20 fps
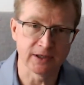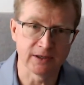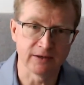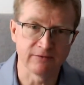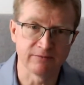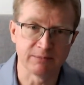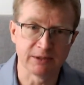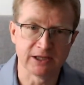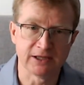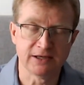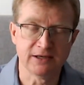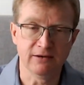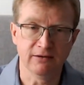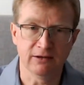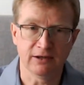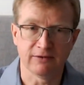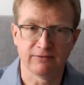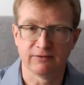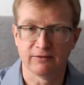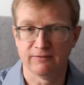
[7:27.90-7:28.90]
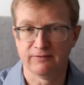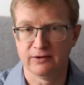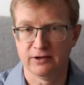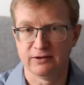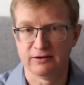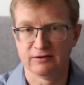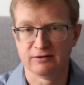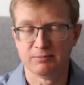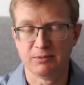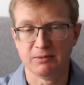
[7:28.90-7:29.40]
been hearing from
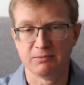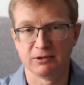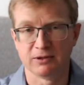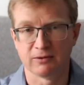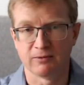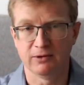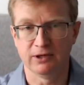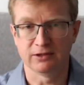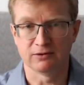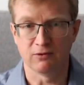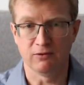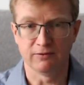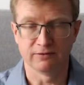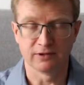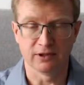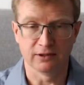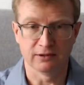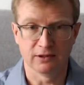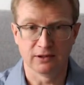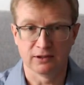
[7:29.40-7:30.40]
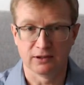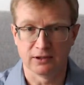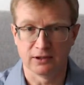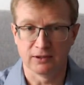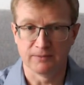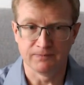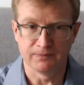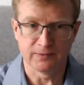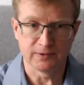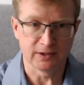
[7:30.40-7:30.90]
various people quite often
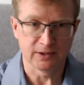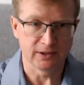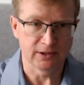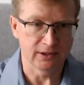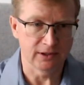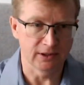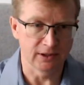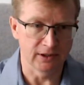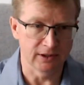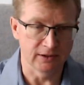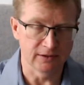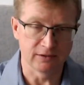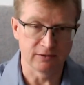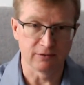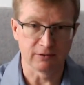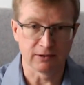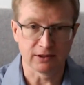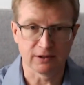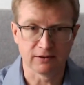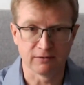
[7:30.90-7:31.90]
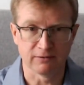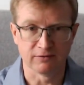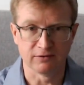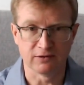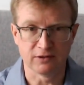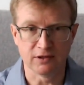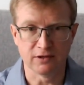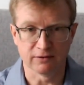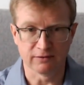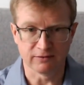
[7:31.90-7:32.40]
during those
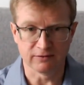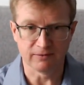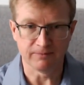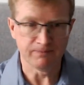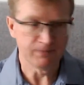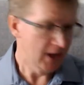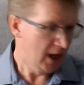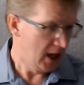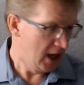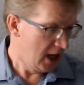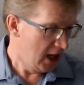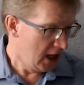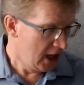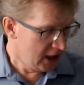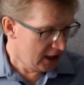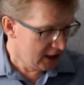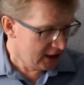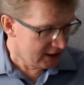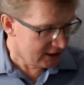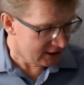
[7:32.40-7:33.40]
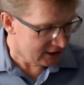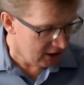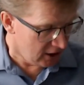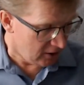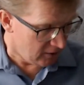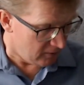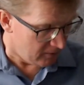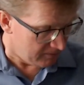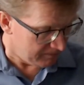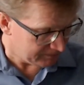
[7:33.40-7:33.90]
years. So,